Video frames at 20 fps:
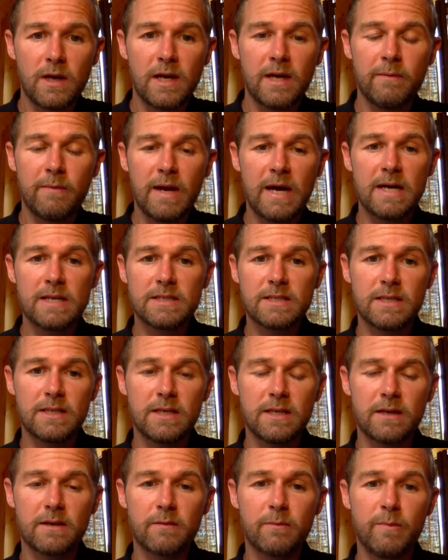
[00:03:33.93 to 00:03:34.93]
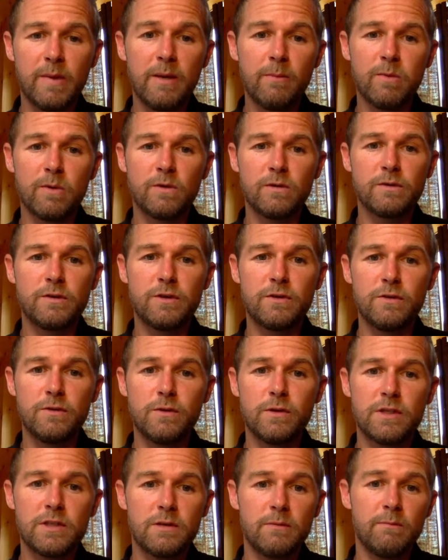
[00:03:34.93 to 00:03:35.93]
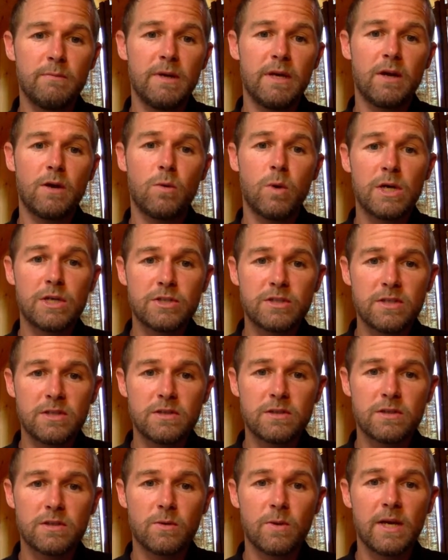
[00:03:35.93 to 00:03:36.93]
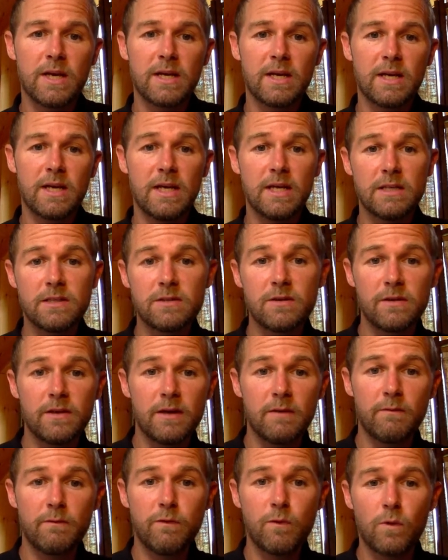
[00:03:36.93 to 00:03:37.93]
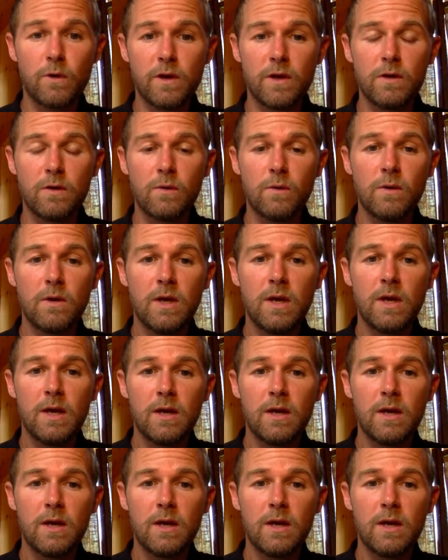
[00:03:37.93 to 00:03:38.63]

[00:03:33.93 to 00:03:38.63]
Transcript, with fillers: I am asking people to submit questions so I can answer them for you.